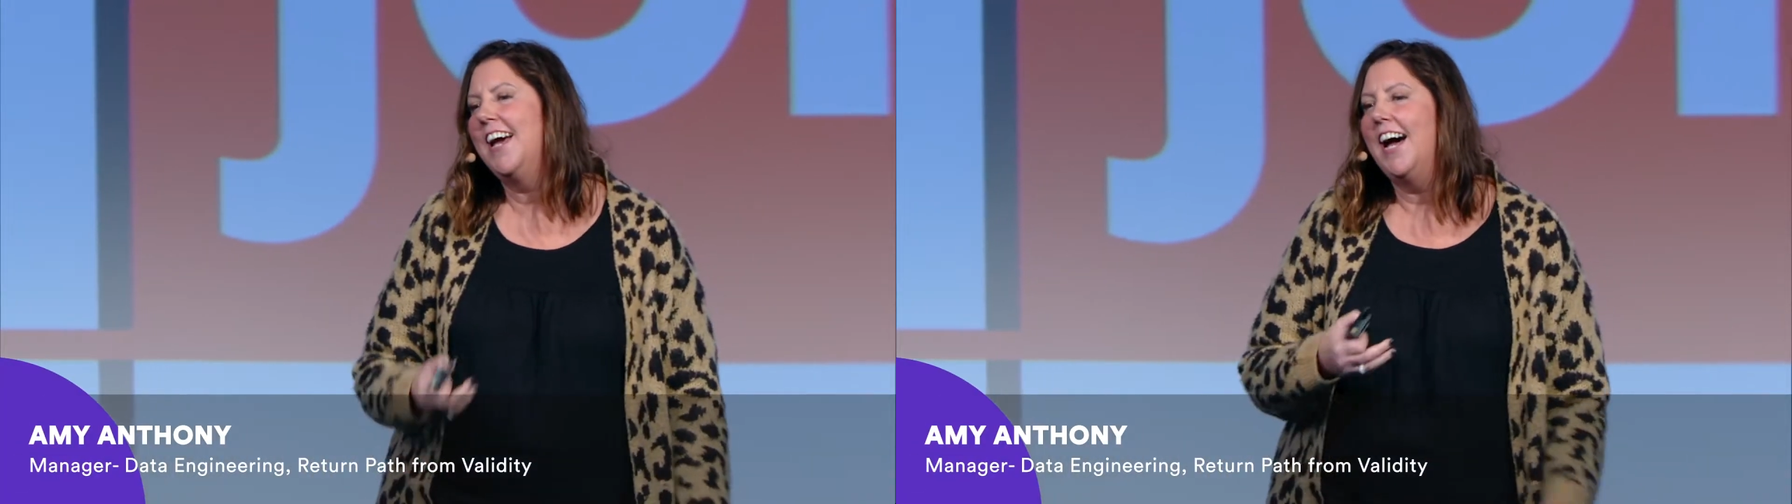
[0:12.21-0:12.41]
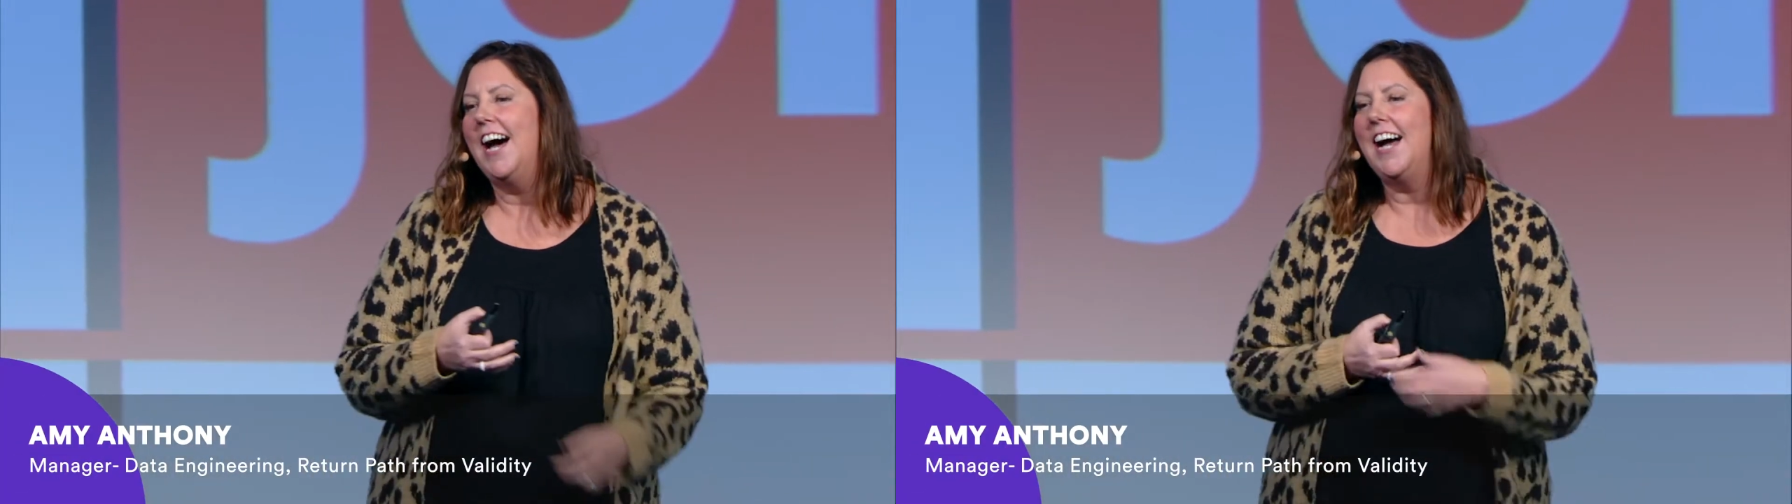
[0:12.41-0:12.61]

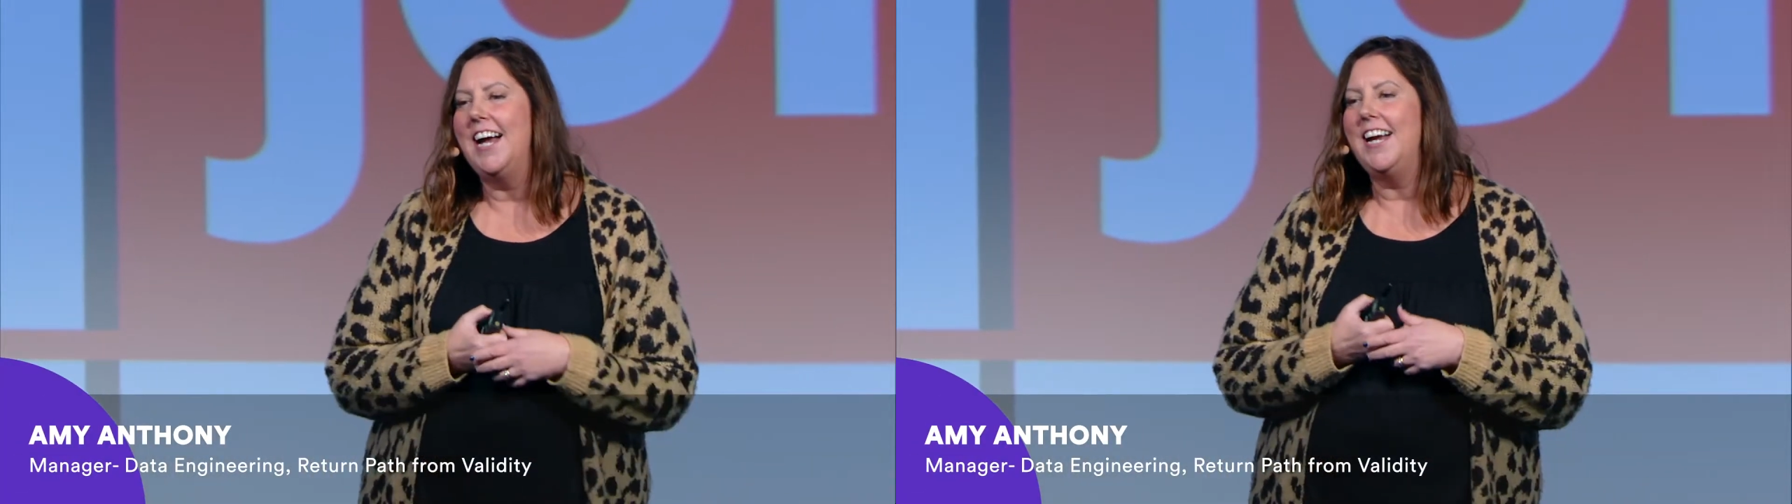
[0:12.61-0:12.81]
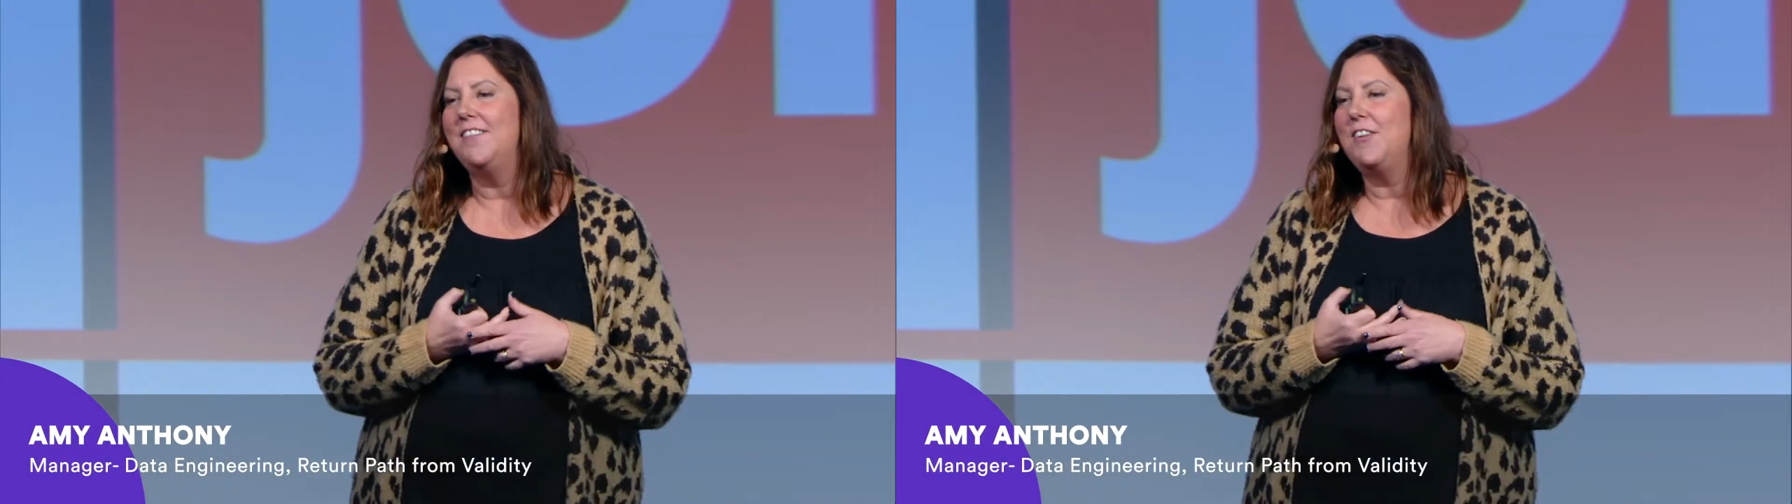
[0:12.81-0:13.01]
I
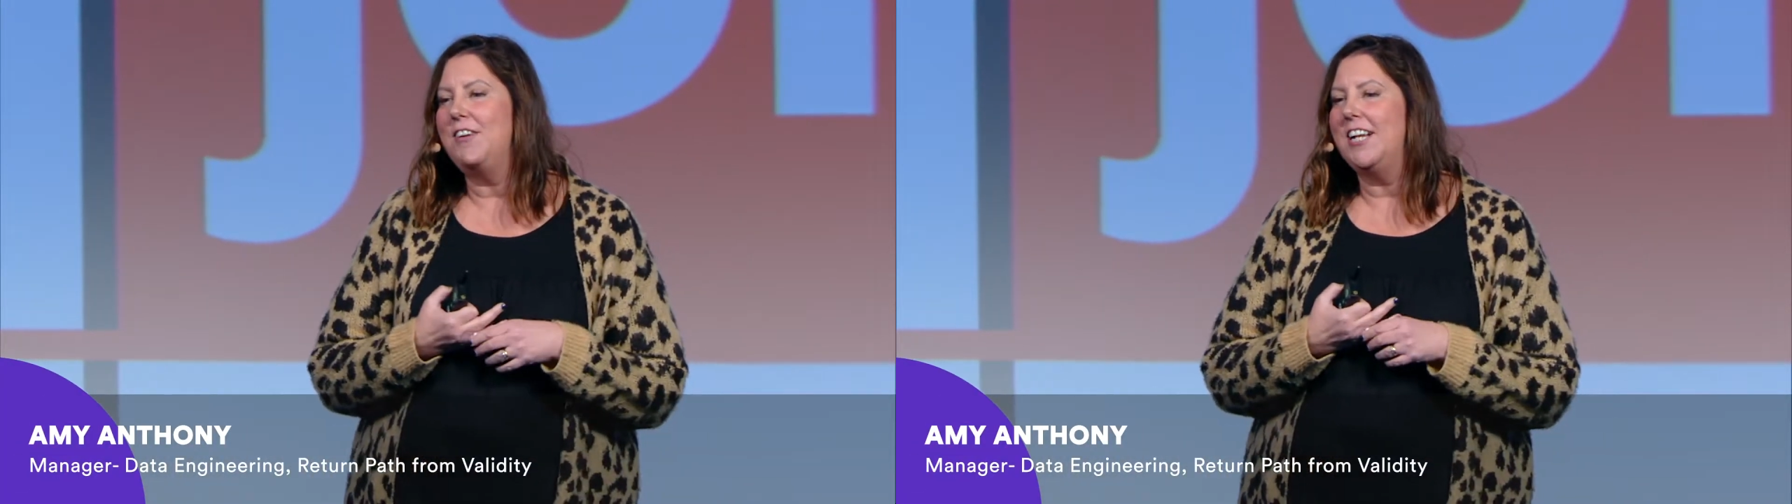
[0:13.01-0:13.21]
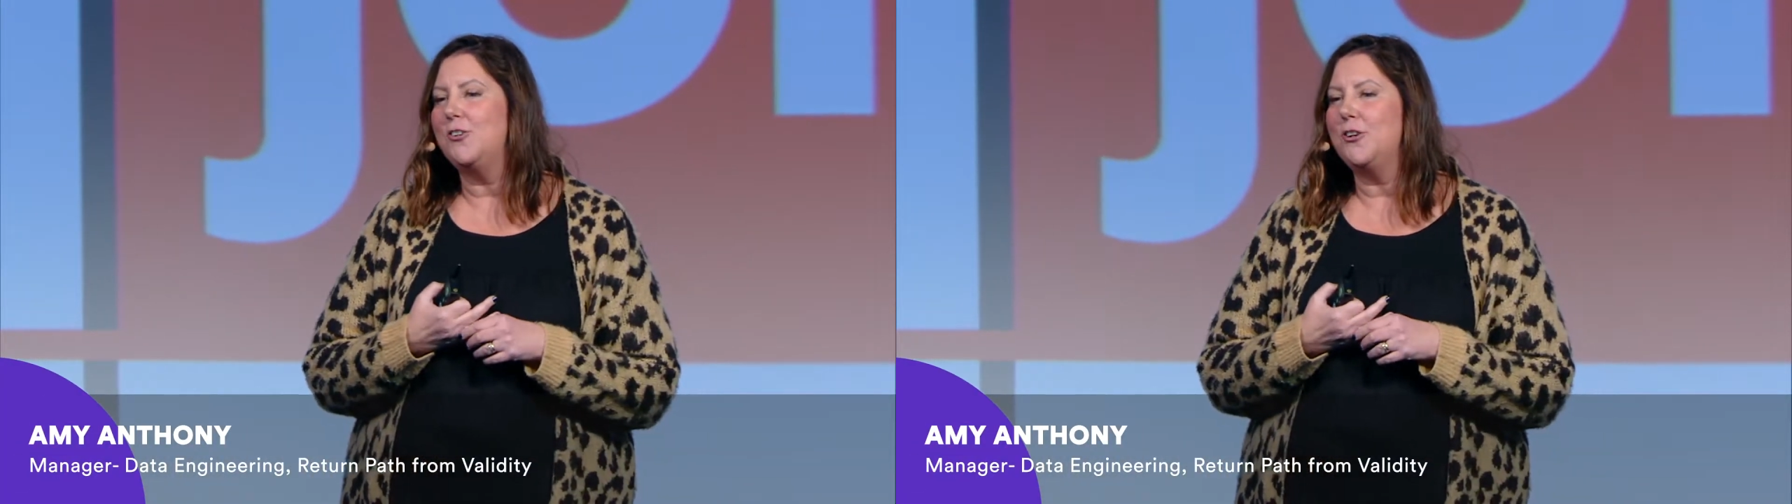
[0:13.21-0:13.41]
am the
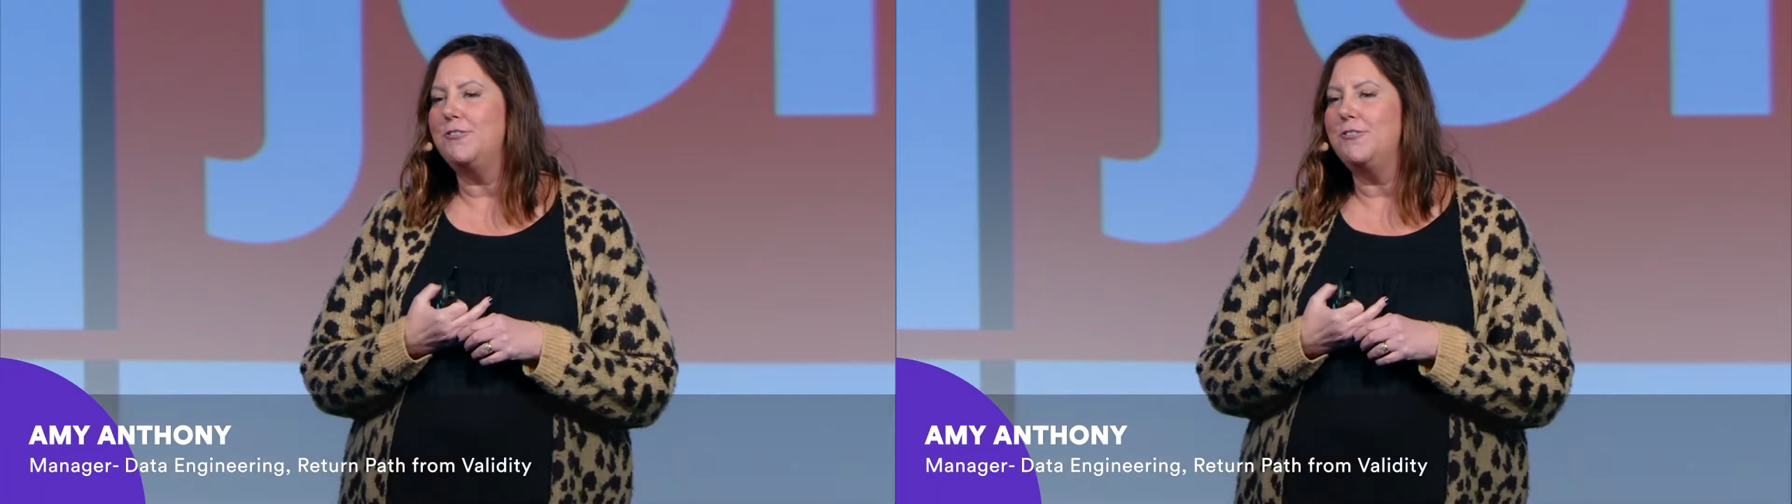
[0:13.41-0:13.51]
manager